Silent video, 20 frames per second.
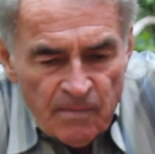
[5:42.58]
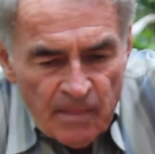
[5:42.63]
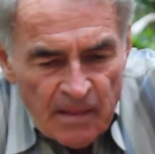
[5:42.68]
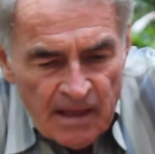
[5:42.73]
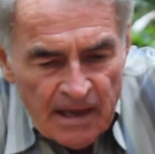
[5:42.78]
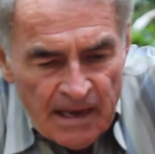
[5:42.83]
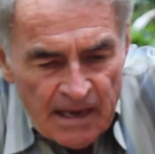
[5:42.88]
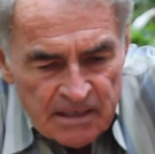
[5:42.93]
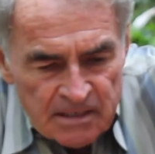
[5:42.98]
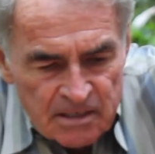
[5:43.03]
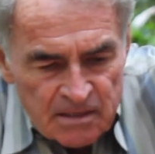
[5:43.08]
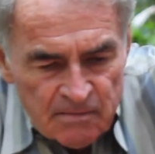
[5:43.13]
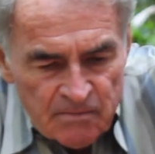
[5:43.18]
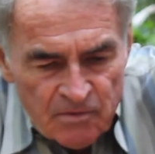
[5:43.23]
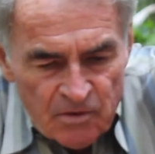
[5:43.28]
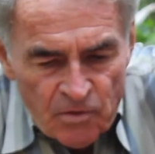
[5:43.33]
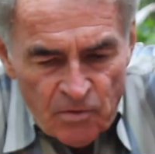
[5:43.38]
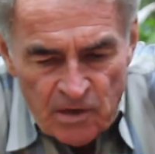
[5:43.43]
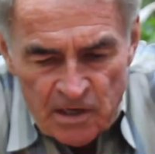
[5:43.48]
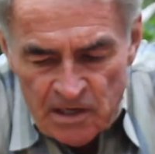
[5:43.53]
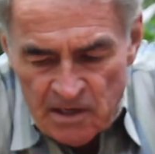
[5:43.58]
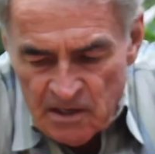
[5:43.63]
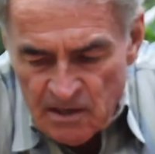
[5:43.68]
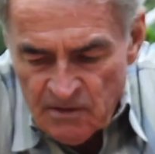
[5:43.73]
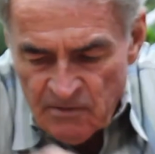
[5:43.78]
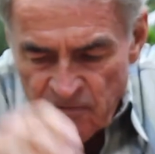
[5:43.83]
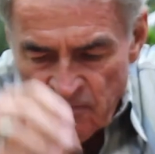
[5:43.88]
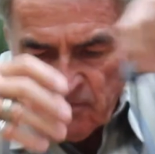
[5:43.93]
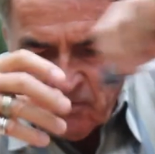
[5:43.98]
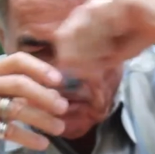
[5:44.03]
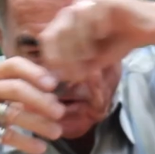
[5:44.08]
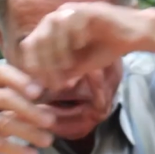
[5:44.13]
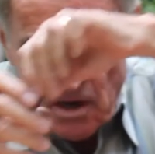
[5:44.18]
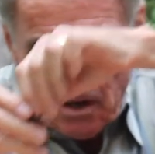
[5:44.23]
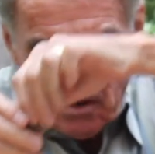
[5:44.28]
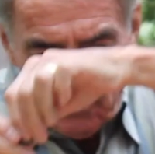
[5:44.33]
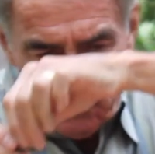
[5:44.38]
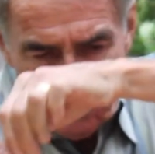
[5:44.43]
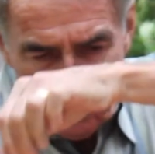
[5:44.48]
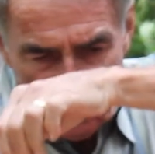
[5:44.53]
Add some green food
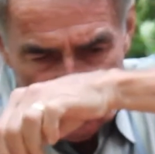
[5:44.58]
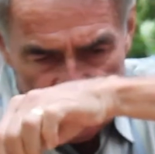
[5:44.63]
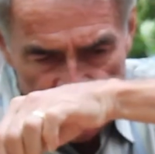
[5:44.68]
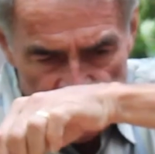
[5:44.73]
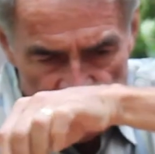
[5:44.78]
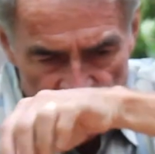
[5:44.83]
coloring.